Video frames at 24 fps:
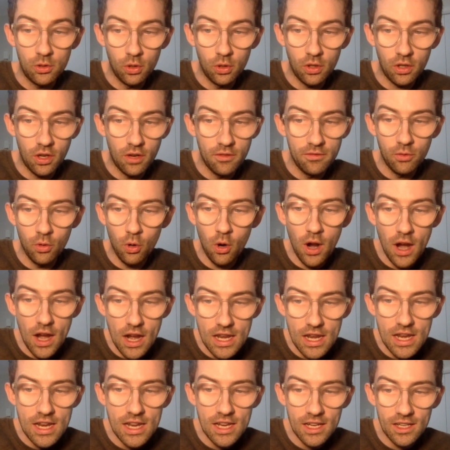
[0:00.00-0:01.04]

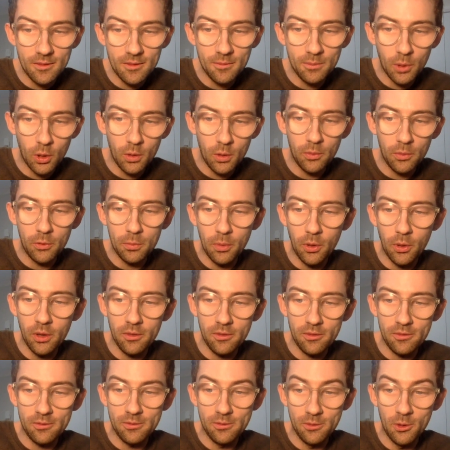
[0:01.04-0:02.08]
avoiding bottom spot
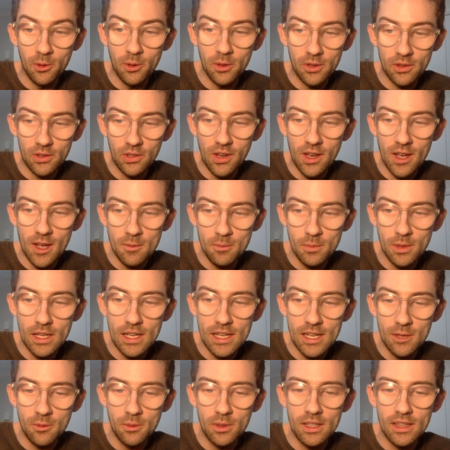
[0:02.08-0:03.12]
for the time
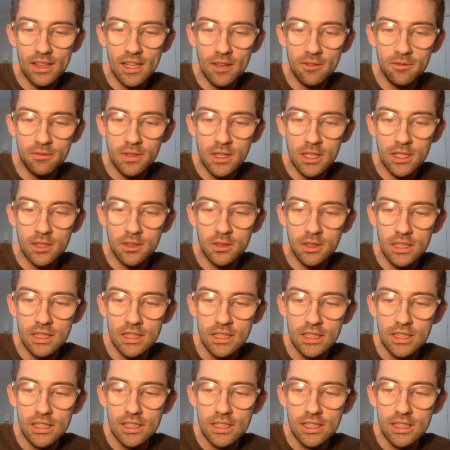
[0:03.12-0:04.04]
being with that victory.